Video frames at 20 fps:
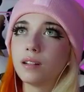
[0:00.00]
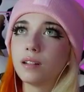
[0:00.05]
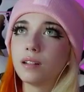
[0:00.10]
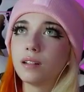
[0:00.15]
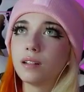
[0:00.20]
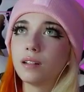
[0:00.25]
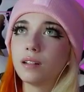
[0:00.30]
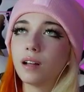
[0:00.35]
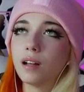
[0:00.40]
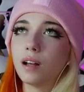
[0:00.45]

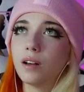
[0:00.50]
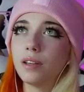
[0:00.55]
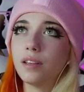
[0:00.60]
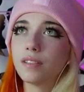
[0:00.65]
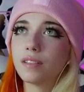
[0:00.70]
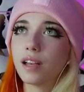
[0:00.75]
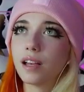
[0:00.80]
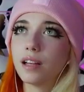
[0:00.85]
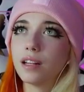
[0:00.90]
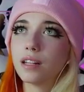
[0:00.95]
Oh, he's
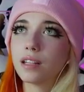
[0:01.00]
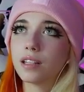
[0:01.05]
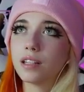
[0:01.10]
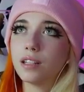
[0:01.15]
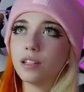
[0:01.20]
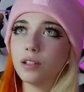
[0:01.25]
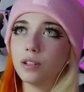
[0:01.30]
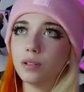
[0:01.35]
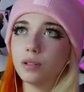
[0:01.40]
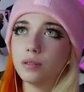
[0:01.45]
kind of
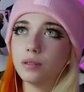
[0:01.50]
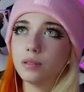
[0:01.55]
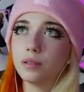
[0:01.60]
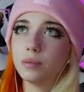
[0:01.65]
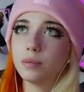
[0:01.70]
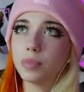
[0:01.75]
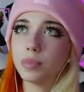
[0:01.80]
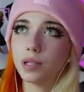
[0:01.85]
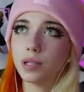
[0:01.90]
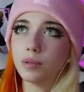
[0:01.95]
cute,
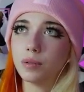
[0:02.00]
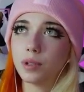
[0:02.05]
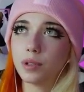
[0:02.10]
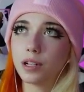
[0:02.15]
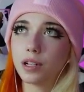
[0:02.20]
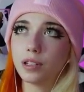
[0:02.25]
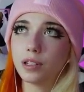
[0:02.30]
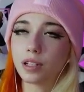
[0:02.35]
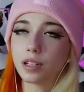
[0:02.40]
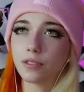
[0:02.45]
but we're not
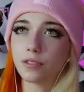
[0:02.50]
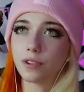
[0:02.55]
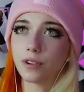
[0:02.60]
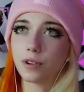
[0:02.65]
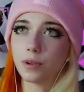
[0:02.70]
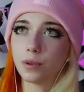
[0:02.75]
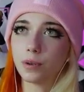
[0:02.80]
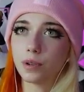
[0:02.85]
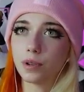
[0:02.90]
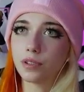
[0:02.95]
looking for a
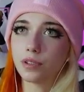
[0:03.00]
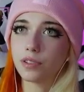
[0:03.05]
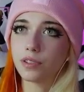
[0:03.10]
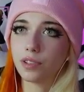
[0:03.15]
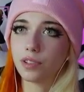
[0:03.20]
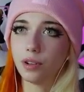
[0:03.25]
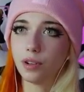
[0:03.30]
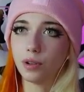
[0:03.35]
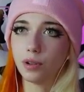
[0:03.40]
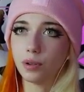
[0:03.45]
horse,
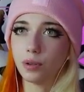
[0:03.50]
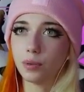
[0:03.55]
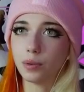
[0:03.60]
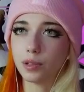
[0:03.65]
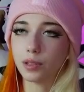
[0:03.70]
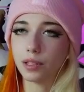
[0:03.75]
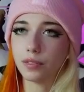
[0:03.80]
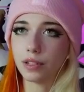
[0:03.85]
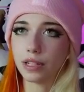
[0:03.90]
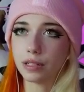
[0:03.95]
so we're
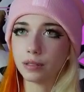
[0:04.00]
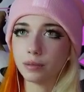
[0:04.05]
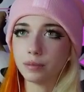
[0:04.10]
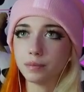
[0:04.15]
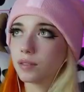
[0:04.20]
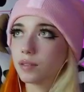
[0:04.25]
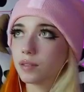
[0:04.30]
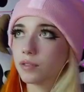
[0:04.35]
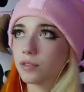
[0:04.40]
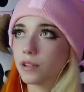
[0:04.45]
leaving.
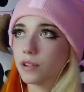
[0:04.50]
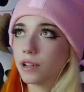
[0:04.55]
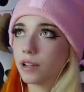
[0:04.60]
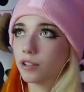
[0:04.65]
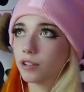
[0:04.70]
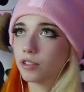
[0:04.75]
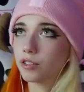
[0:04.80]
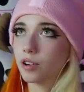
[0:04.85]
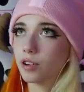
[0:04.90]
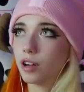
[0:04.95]

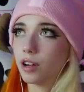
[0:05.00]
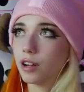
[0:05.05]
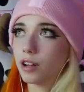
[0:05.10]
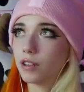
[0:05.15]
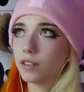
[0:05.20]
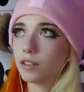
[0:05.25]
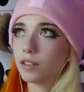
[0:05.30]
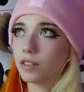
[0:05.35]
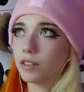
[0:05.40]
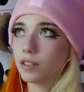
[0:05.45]
Fingers
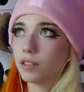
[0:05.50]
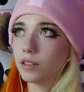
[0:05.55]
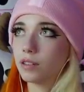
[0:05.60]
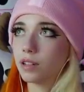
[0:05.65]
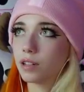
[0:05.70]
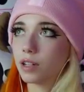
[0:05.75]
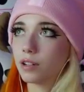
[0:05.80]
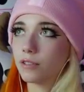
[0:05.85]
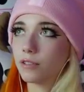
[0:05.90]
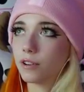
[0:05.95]
crossed,
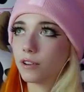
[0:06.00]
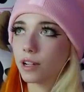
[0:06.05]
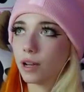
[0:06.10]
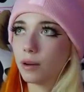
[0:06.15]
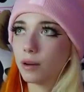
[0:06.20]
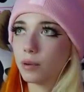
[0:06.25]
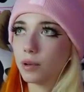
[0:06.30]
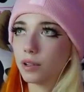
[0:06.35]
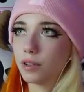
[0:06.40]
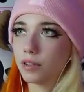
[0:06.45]
looking for a cat.
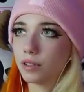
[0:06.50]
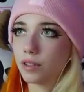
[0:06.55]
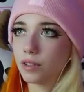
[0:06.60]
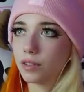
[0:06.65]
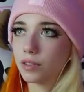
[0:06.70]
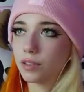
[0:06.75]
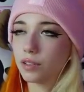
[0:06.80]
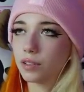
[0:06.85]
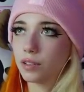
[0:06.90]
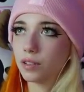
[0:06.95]
What is this?
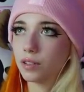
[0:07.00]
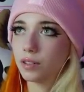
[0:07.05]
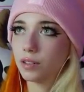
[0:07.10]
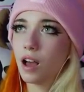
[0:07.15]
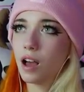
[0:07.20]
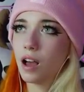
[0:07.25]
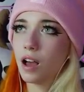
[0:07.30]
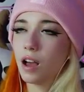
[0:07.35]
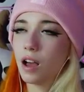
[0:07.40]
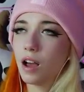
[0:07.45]

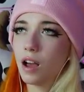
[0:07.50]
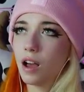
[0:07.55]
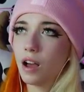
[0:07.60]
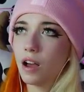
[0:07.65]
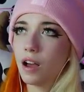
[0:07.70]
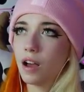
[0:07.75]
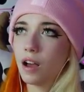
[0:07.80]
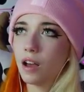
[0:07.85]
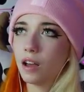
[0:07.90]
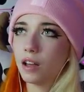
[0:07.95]

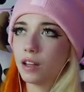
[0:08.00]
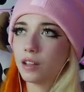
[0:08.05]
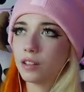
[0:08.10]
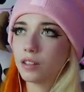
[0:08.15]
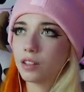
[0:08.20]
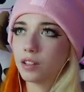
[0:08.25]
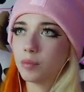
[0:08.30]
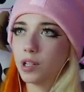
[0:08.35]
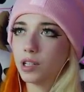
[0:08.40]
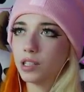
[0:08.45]
It's
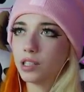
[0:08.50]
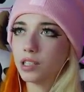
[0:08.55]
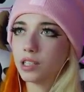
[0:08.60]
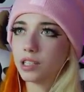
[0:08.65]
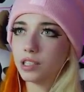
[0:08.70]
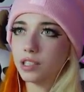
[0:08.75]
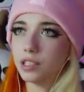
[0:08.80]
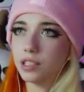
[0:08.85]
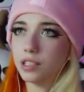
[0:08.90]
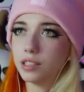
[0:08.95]
a
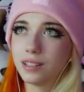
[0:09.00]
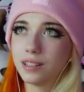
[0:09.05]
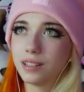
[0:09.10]
monkey.